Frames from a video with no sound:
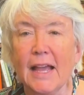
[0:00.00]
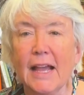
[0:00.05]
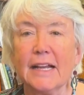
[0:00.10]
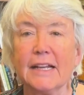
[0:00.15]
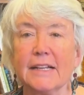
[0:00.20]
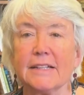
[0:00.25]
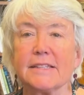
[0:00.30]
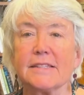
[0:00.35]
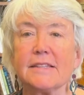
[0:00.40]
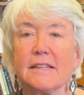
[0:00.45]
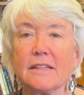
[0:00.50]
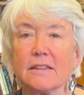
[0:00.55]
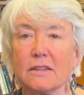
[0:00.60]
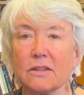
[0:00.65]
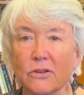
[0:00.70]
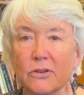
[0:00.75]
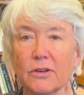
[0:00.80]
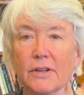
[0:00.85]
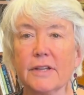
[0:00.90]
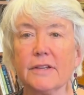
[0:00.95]
It's the
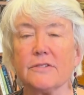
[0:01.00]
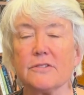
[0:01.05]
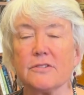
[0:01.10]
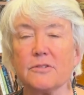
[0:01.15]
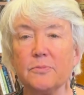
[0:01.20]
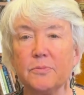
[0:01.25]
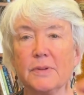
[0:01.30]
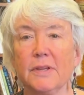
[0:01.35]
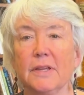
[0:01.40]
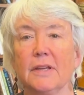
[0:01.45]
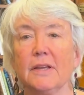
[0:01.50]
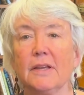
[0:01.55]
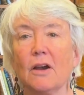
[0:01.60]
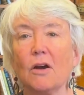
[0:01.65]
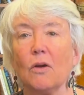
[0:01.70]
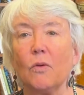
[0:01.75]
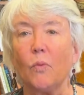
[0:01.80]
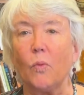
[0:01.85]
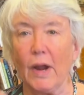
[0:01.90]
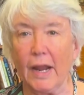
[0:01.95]
learning to be
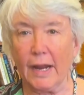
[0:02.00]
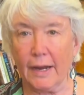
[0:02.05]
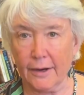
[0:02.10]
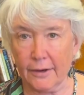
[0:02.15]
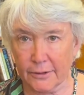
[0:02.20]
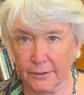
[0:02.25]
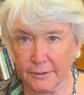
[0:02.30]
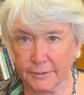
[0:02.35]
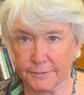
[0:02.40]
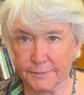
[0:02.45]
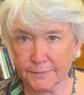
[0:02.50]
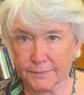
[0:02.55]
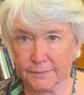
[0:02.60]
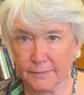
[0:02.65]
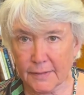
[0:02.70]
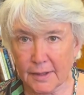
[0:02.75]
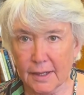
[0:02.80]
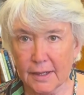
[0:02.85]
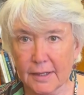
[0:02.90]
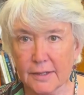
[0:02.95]
aware,
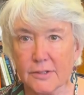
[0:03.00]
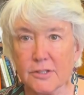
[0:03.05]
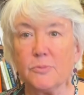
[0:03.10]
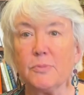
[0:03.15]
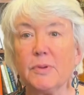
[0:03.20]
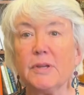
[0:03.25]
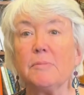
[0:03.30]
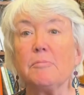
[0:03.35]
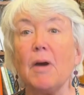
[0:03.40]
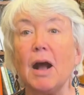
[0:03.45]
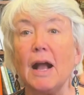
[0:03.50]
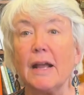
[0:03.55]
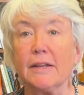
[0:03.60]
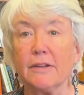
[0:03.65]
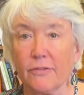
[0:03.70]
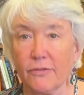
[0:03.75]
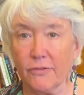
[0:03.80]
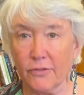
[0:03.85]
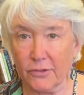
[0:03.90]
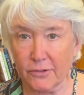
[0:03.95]
to be
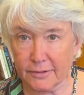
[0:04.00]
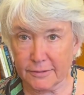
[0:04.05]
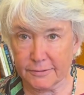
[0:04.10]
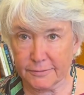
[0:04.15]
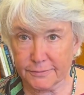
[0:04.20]
mindful,